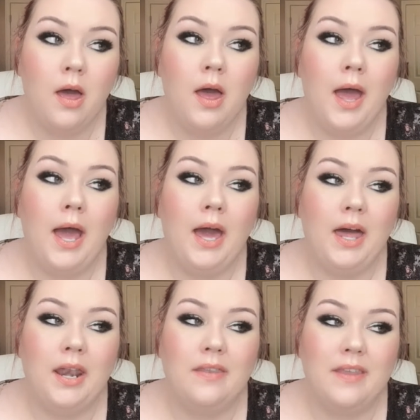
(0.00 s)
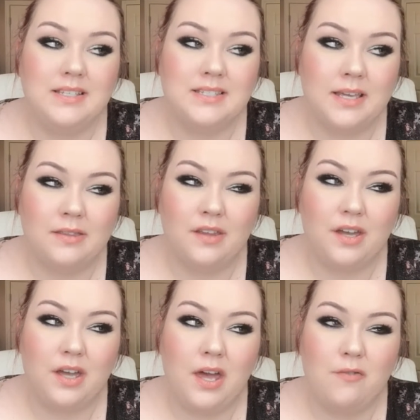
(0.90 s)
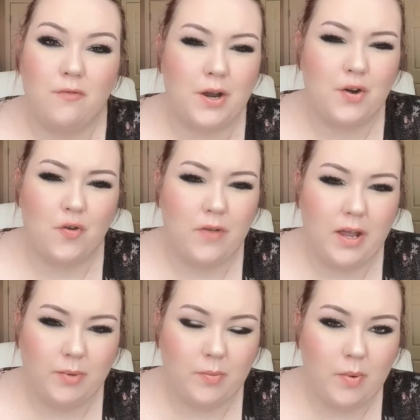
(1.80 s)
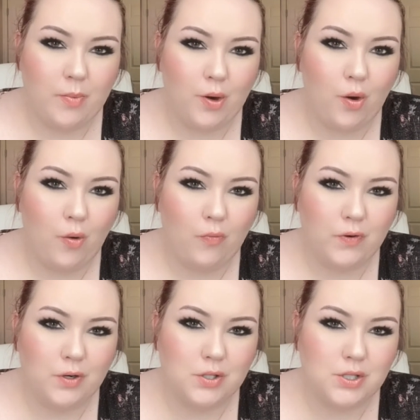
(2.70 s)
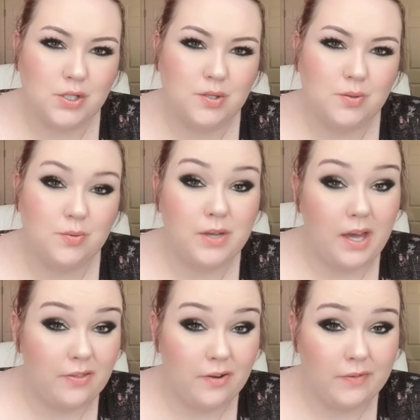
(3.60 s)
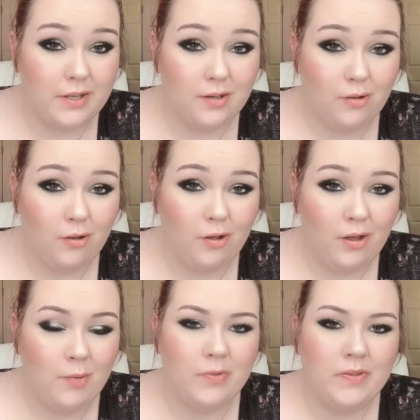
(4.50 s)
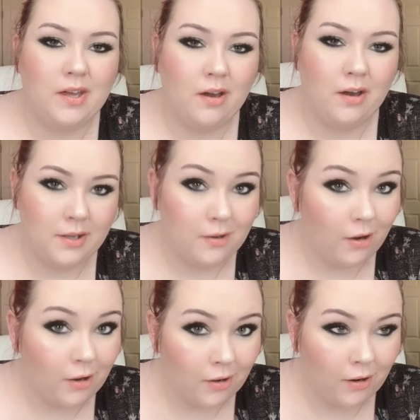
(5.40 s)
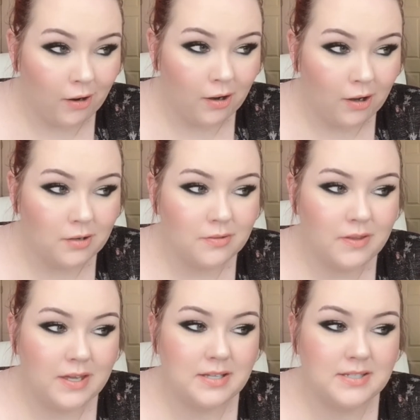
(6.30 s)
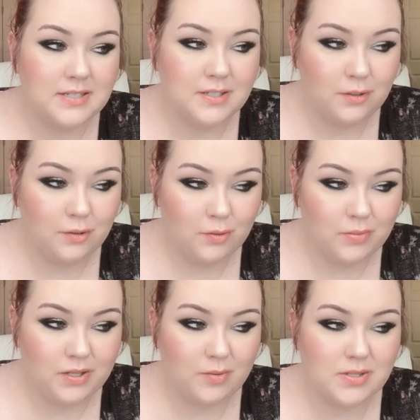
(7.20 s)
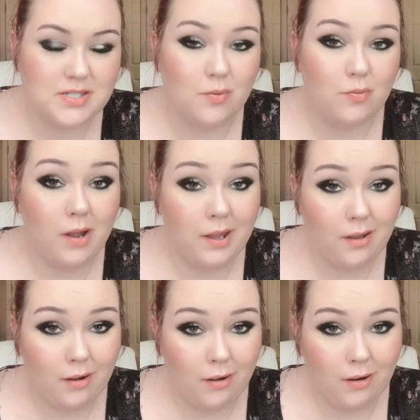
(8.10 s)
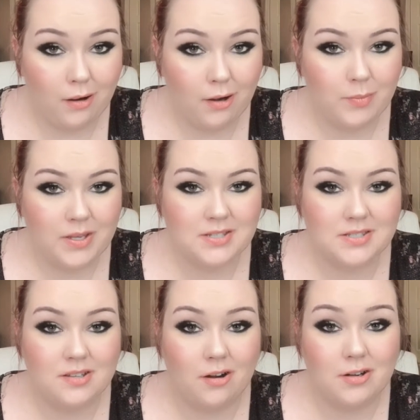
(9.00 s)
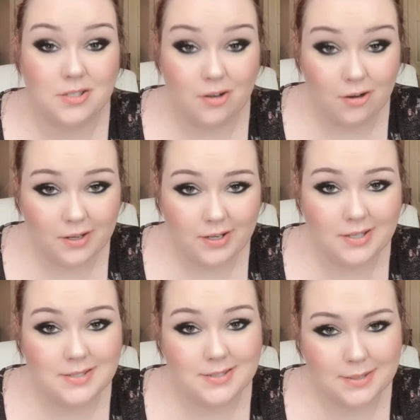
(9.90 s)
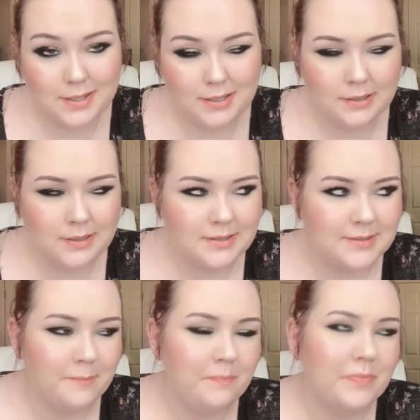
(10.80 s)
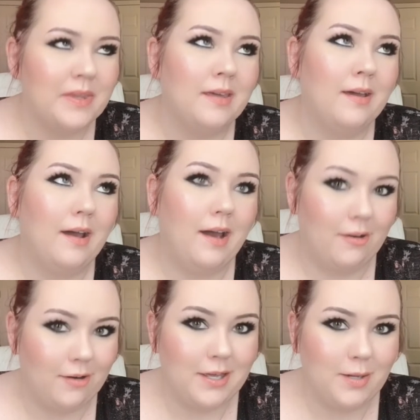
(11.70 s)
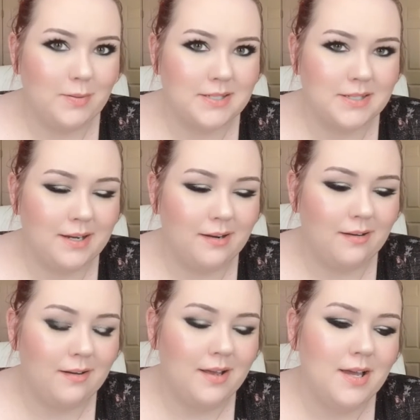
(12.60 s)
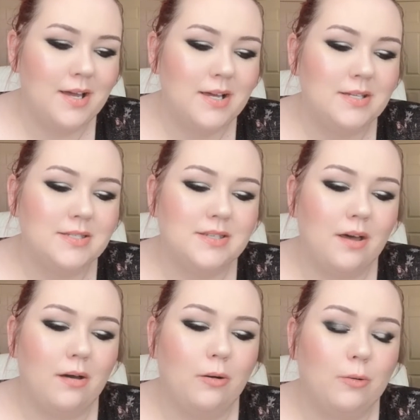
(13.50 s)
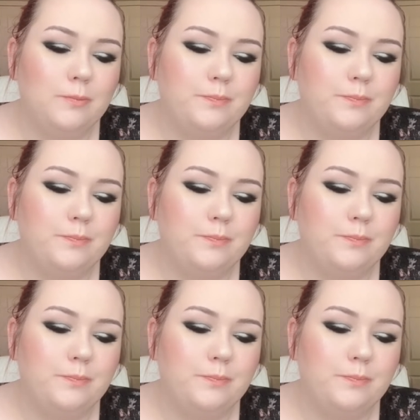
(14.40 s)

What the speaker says: and they sent like a friend or family member over to get their vehicle, and when they got in our car, they assumed it was the right car because the car started, because it's keyless and our key was in there. So